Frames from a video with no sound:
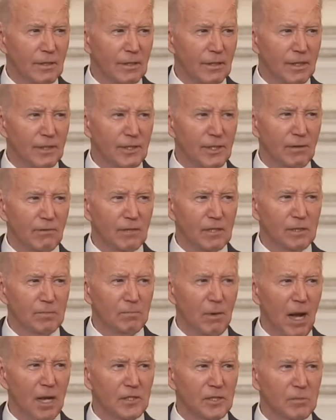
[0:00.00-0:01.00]
it's
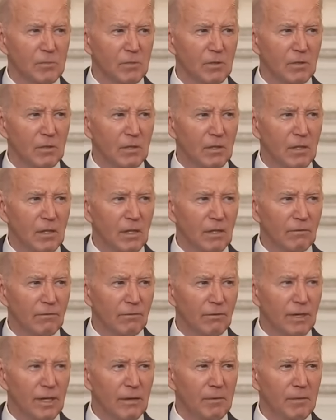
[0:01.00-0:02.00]
irresponsible
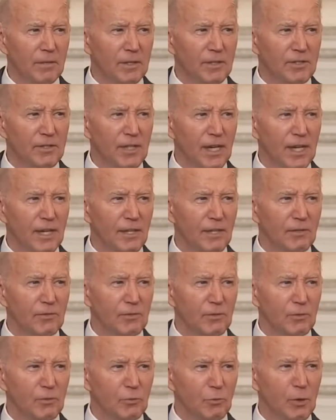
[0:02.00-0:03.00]
for anyone to say
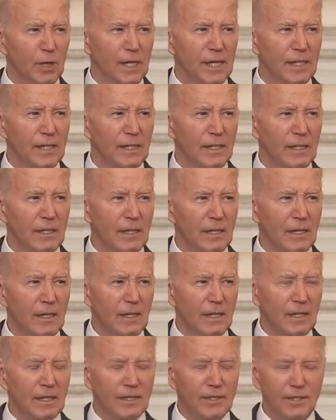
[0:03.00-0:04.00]
this was rigged
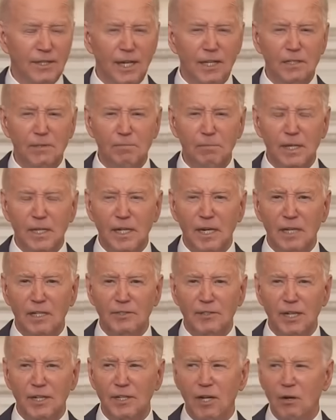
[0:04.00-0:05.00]
just
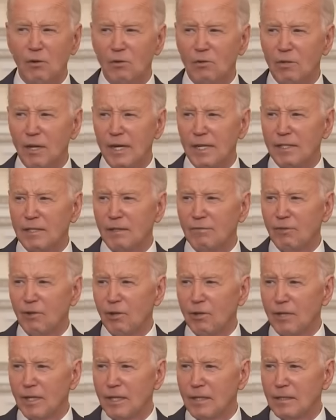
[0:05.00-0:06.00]
because they don't like the
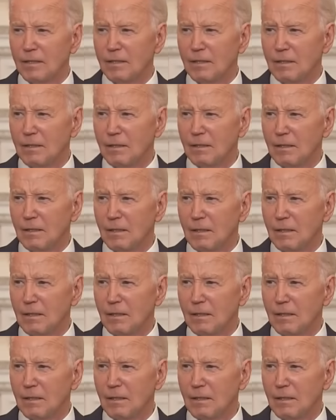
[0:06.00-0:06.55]
verdict.